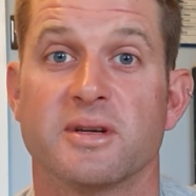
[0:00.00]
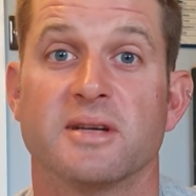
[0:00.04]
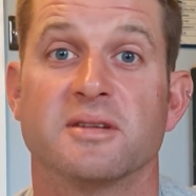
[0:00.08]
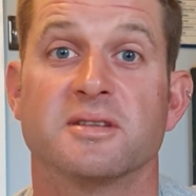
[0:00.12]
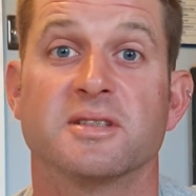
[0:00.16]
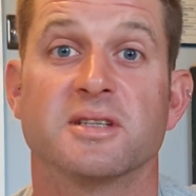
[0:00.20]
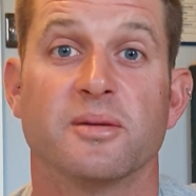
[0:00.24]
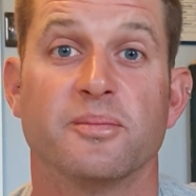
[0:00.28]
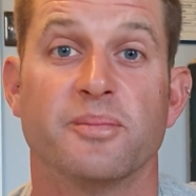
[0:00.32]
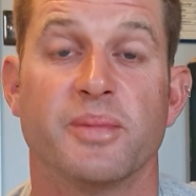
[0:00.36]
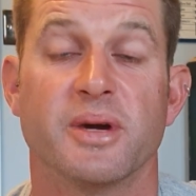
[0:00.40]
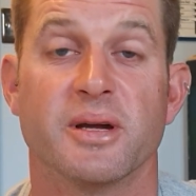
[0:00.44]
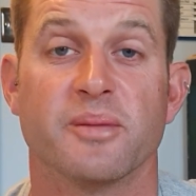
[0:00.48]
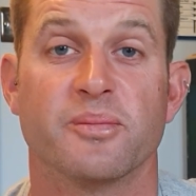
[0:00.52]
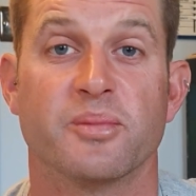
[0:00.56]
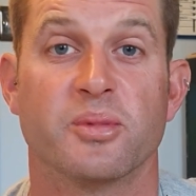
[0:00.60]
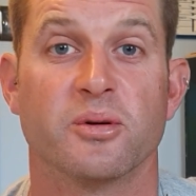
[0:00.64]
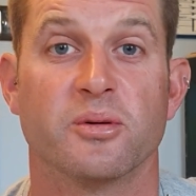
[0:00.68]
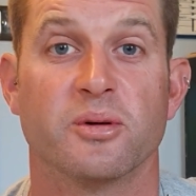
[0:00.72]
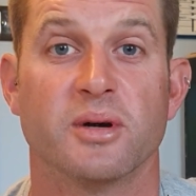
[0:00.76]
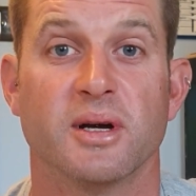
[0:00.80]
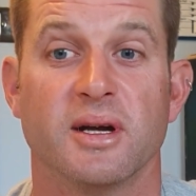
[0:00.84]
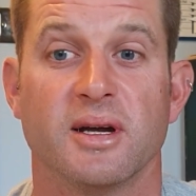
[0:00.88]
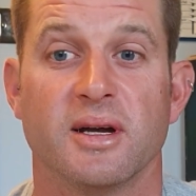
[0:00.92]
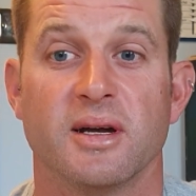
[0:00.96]
I know some
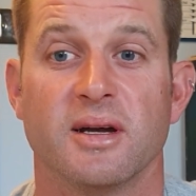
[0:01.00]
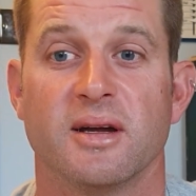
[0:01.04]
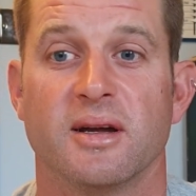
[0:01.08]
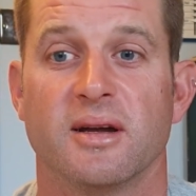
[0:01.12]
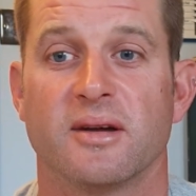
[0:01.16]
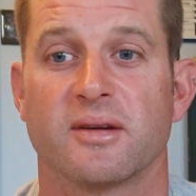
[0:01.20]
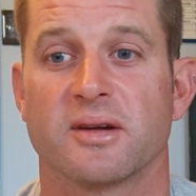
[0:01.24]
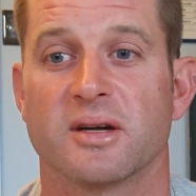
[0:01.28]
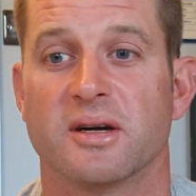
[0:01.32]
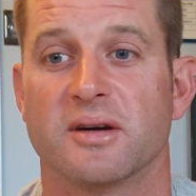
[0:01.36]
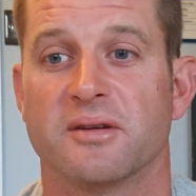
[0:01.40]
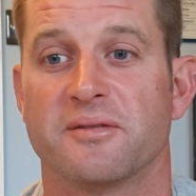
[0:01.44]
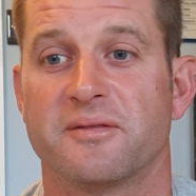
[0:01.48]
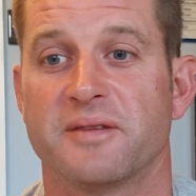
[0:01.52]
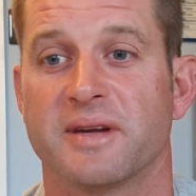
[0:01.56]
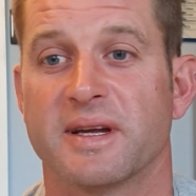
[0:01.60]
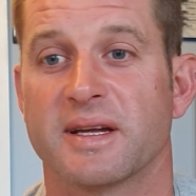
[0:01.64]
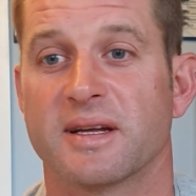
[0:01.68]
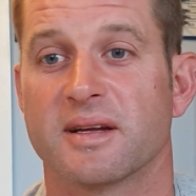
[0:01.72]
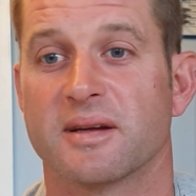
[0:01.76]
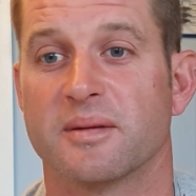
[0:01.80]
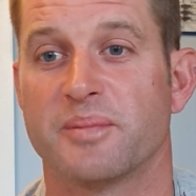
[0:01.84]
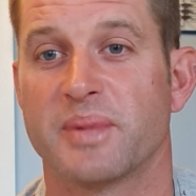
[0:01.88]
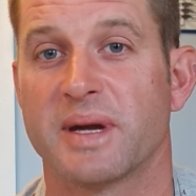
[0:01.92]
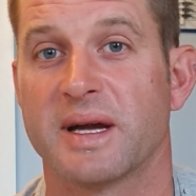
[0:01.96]
people got a
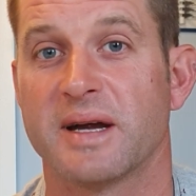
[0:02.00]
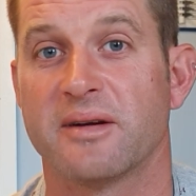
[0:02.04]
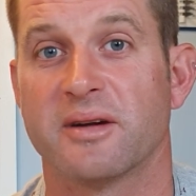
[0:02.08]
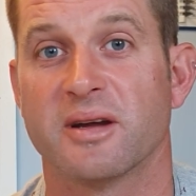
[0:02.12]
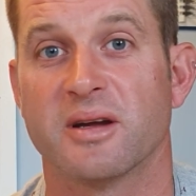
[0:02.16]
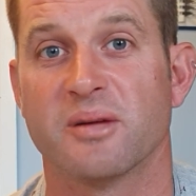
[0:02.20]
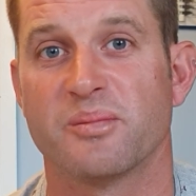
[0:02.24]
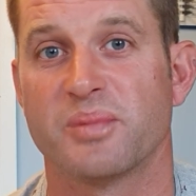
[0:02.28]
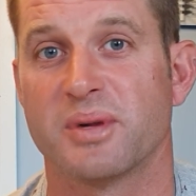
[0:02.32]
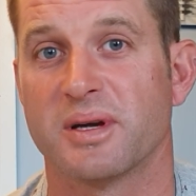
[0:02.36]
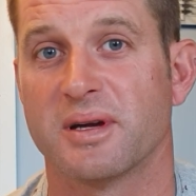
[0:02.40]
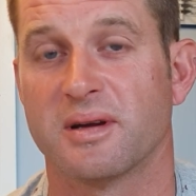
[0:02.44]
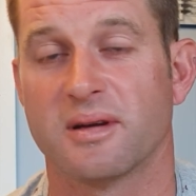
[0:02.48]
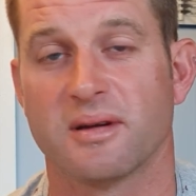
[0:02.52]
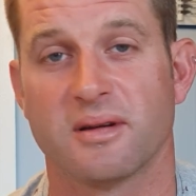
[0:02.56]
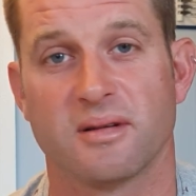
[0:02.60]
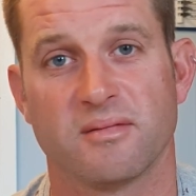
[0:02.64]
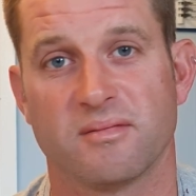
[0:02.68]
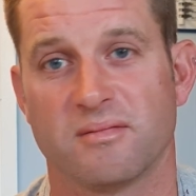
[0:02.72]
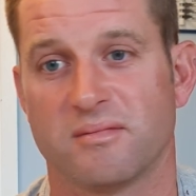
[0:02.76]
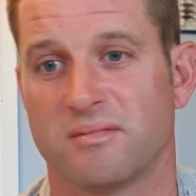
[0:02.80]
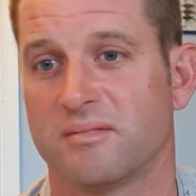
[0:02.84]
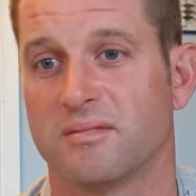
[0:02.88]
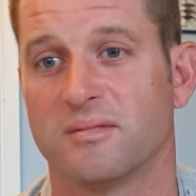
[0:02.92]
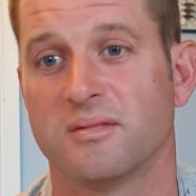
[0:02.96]
thing about it, but
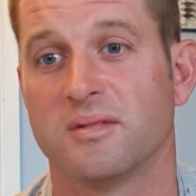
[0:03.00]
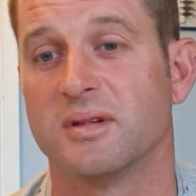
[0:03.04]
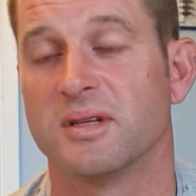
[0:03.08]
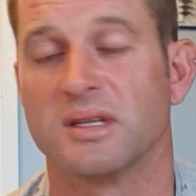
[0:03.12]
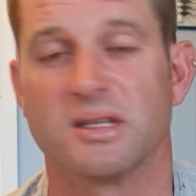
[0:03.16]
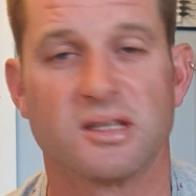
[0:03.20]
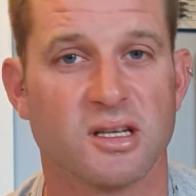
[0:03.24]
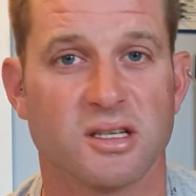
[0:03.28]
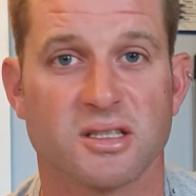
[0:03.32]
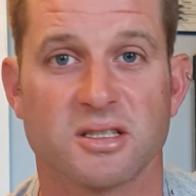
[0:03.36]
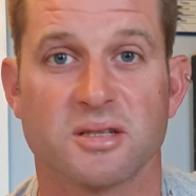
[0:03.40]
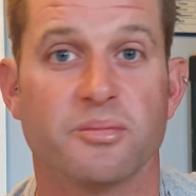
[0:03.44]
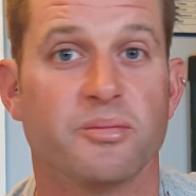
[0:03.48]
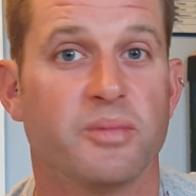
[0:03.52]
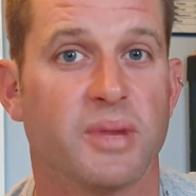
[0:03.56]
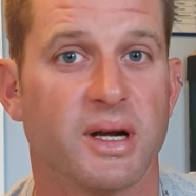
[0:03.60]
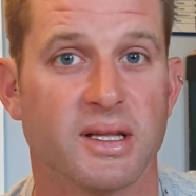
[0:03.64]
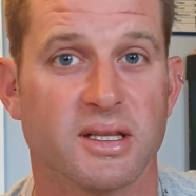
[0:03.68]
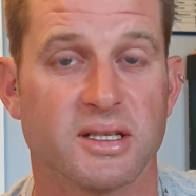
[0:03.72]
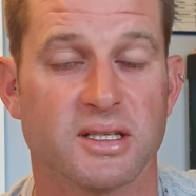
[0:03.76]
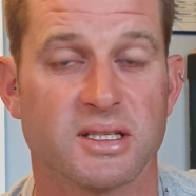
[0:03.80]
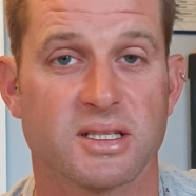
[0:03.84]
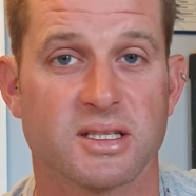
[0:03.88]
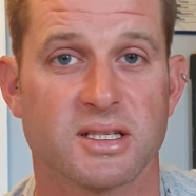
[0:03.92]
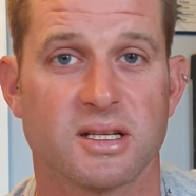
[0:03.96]
it doesn't
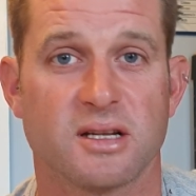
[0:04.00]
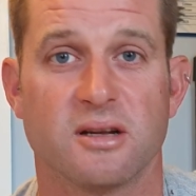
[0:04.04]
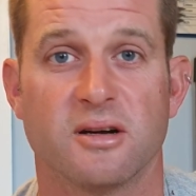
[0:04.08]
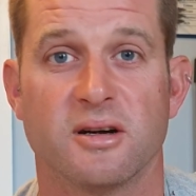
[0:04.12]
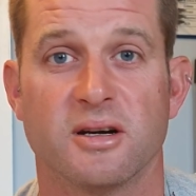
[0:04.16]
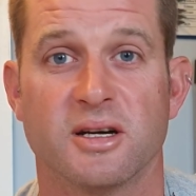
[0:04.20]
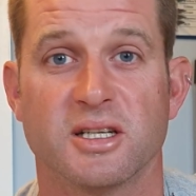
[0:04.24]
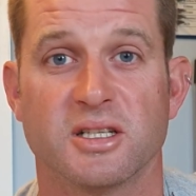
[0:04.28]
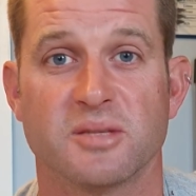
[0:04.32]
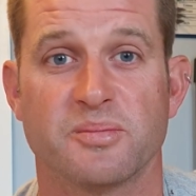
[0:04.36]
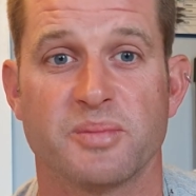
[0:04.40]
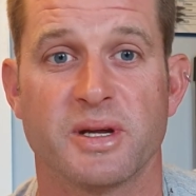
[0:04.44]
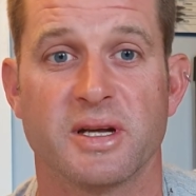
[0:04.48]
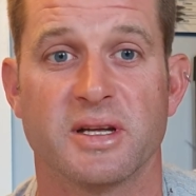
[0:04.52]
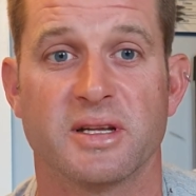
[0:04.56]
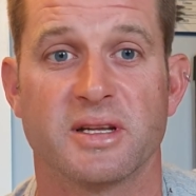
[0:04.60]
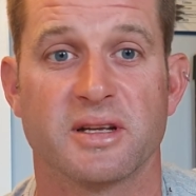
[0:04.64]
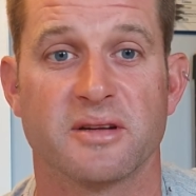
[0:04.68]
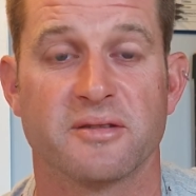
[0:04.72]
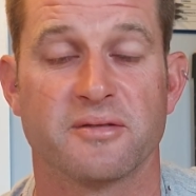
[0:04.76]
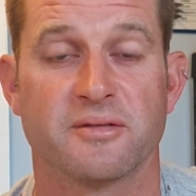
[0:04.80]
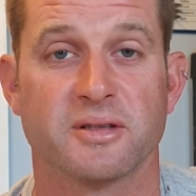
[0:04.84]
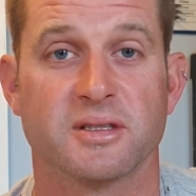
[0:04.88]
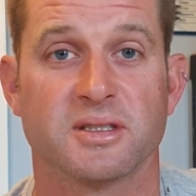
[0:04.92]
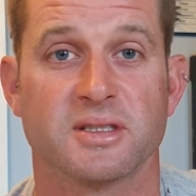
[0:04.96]
make the slightest bit of
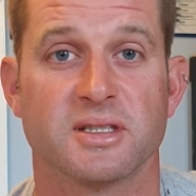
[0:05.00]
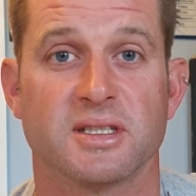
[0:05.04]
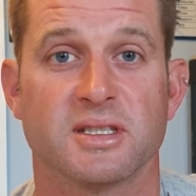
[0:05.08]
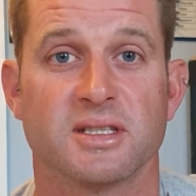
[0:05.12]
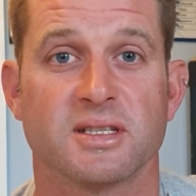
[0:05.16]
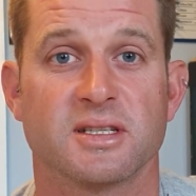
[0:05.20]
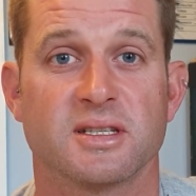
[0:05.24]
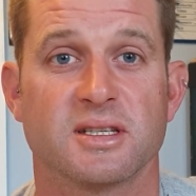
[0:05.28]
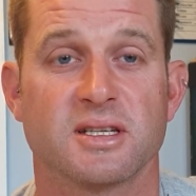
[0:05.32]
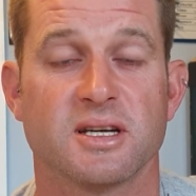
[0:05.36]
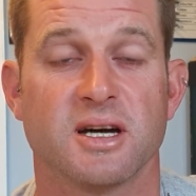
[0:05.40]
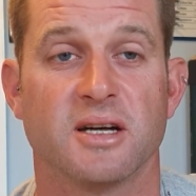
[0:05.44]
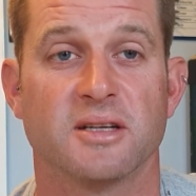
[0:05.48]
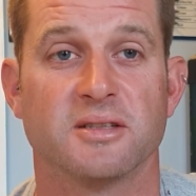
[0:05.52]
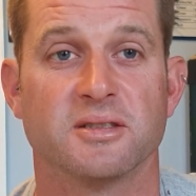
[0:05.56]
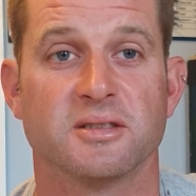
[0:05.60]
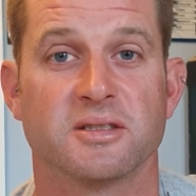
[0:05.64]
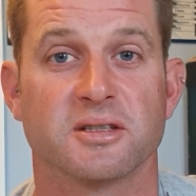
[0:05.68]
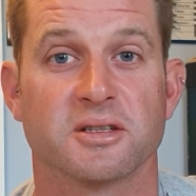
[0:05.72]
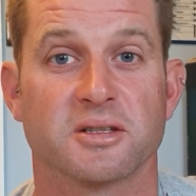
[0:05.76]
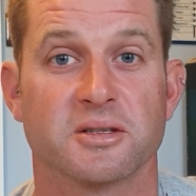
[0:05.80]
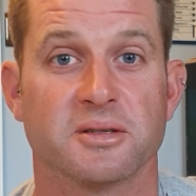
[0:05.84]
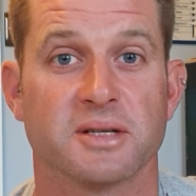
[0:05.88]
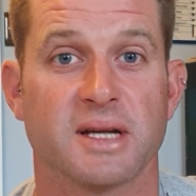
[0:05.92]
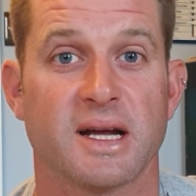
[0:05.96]
difference. There's tons
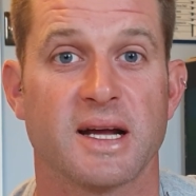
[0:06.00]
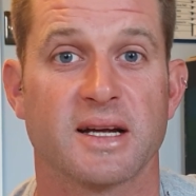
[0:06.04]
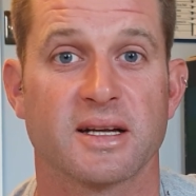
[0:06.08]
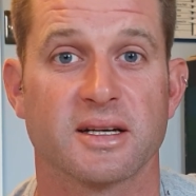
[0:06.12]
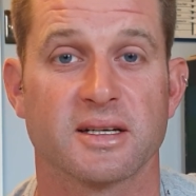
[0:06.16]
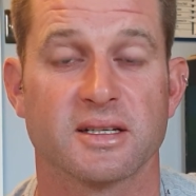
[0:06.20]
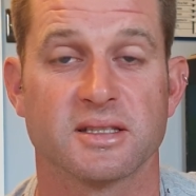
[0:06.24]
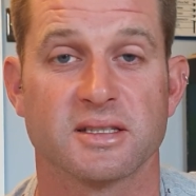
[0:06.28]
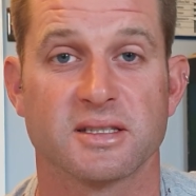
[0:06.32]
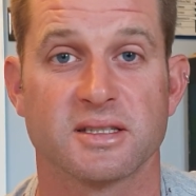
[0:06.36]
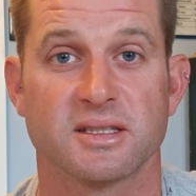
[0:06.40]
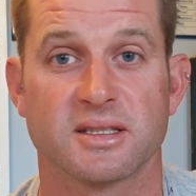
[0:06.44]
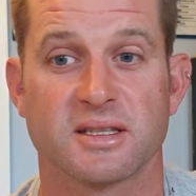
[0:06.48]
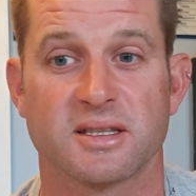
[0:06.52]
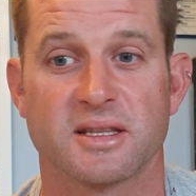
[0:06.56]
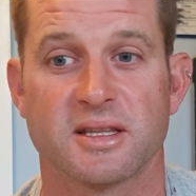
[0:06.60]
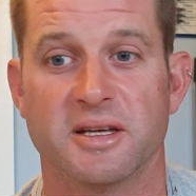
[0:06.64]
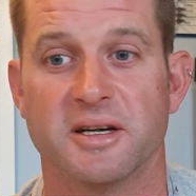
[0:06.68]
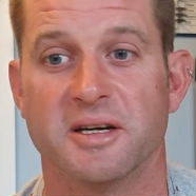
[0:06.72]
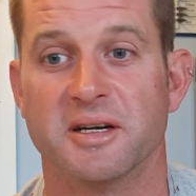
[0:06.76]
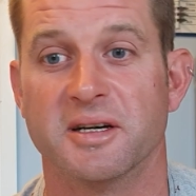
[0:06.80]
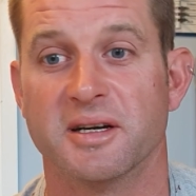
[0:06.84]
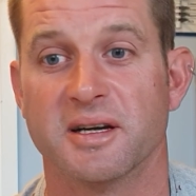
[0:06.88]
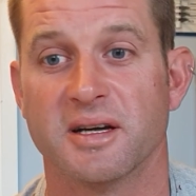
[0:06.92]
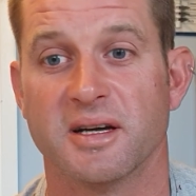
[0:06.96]
of good anglers
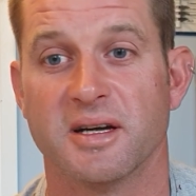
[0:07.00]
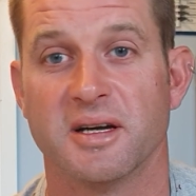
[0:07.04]
that